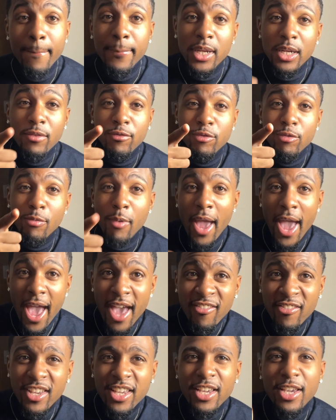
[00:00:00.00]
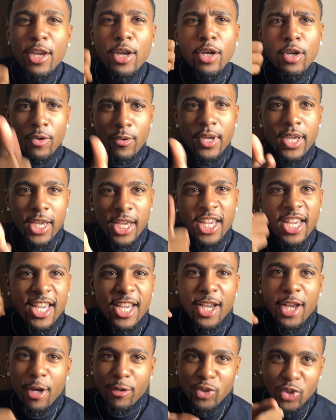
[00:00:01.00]
But if you haven't, go ahead
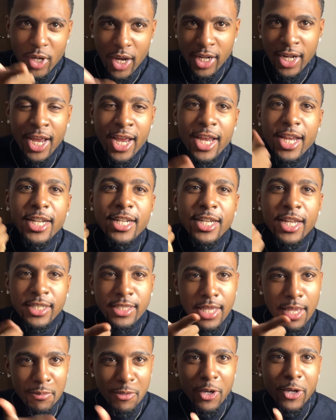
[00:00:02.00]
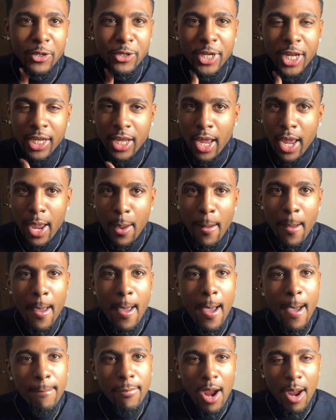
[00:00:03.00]
and go try that next time you go to Dunkin'.
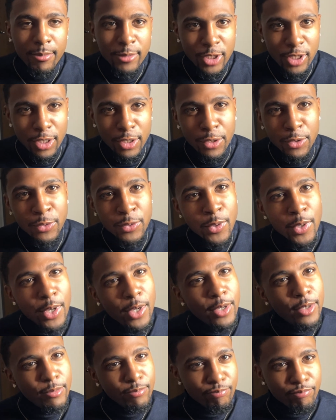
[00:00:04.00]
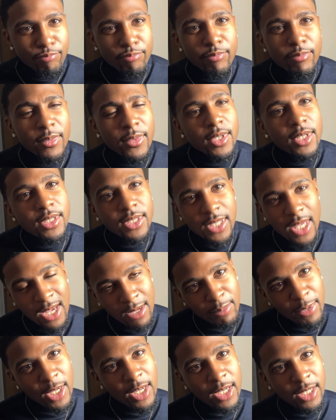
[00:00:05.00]
I promise to you, tag
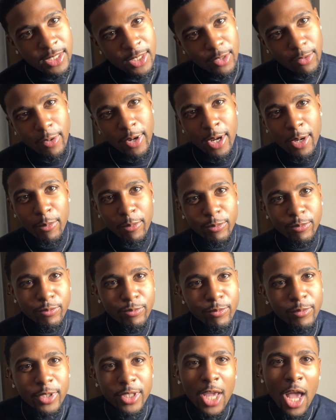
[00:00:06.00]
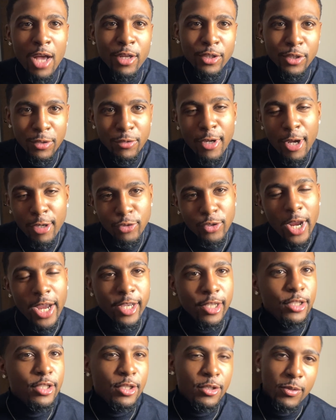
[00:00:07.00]
me in Instagram when y'all do go try
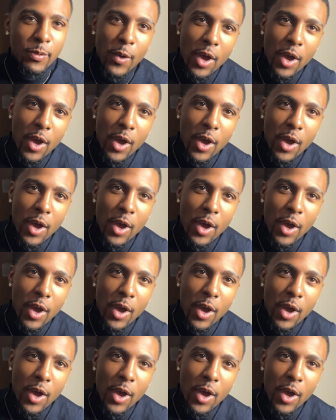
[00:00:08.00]
it too.